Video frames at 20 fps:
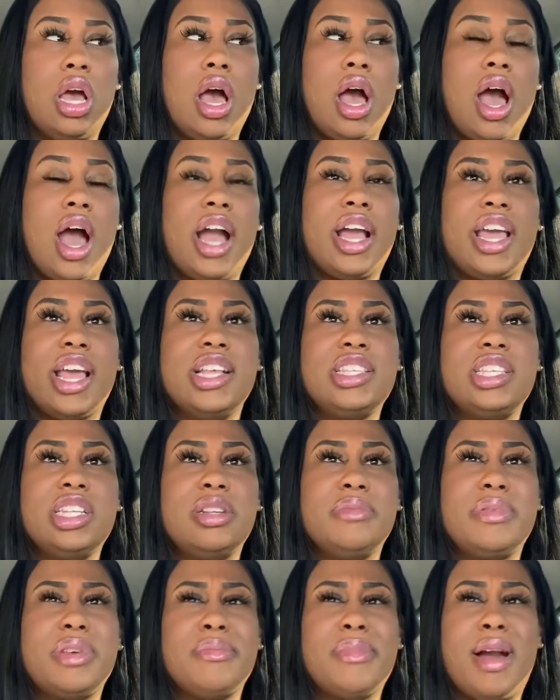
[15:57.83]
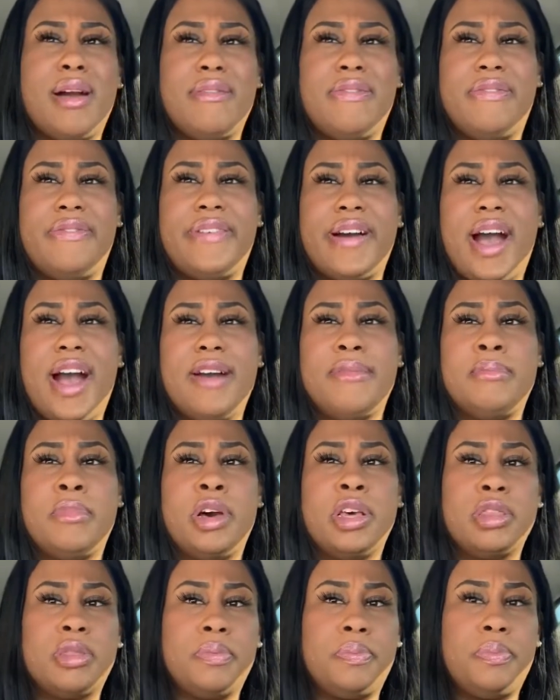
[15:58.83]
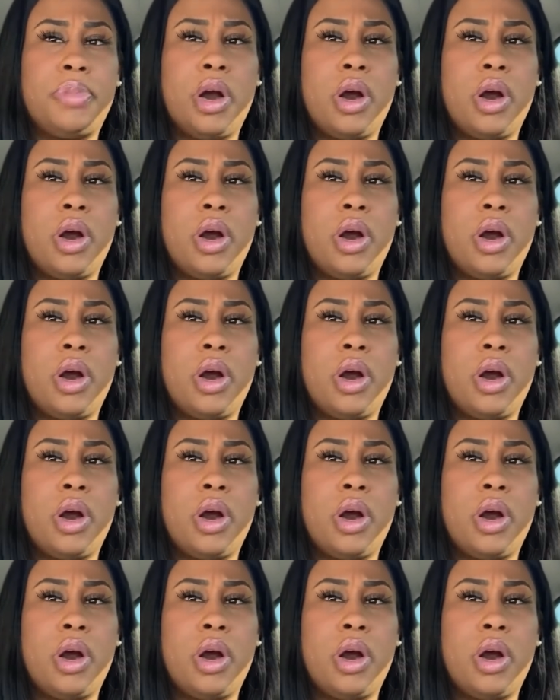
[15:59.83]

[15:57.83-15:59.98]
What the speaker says: I guess it'll be my 5-month